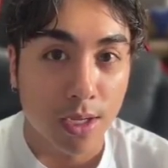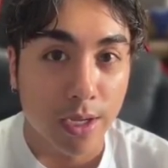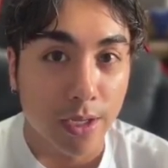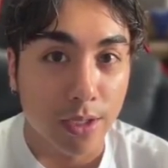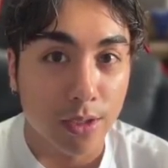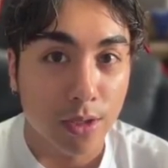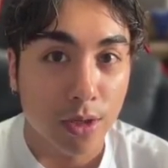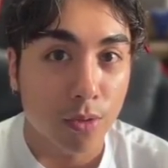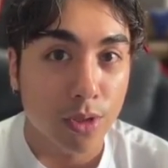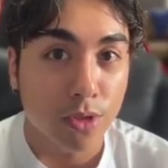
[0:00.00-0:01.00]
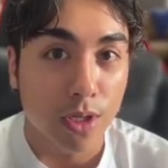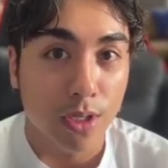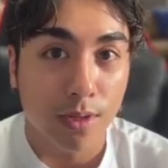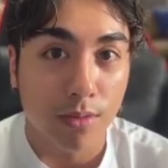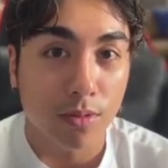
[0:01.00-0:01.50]
And once you kind
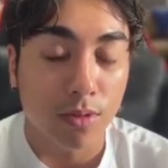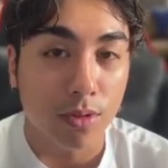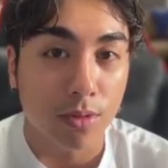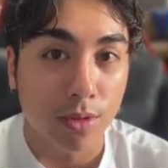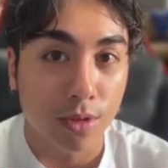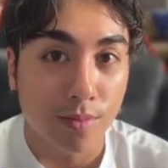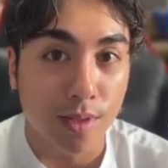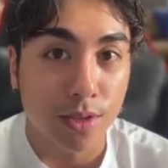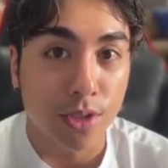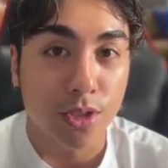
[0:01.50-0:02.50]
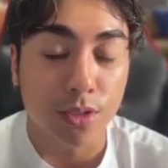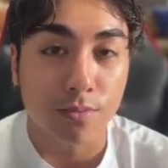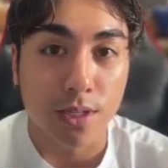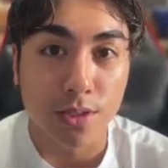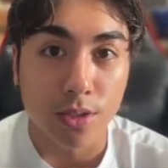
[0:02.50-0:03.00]
of have a good foundation of
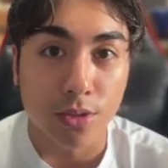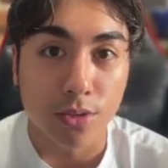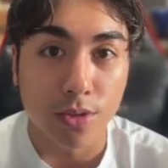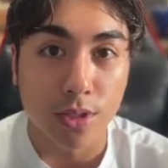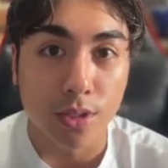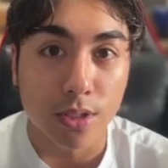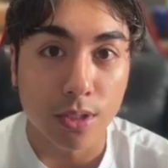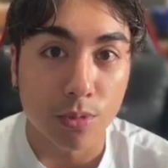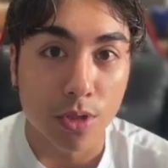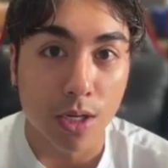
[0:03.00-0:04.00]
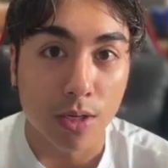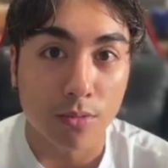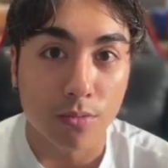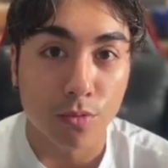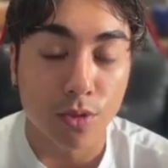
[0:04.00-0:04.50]
SEO, you can keep track
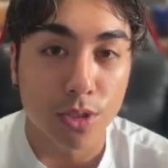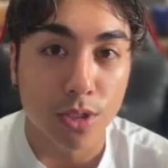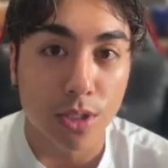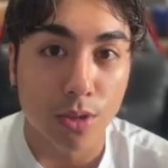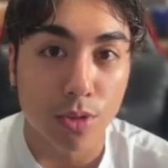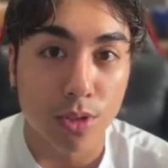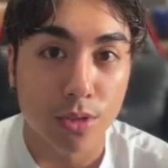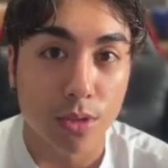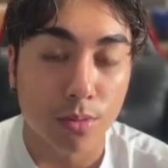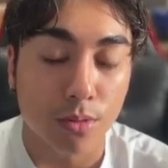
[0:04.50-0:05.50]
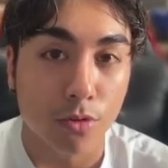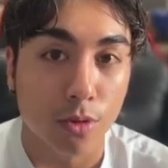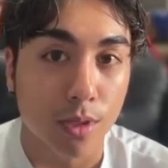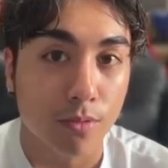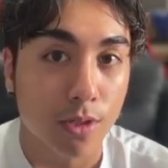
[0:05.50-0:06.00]
of which keywords are
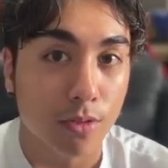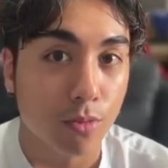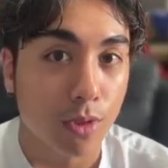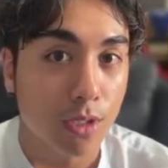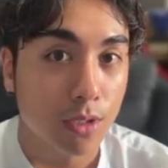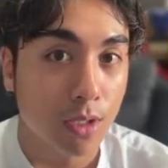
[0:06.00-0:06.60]
performing very well.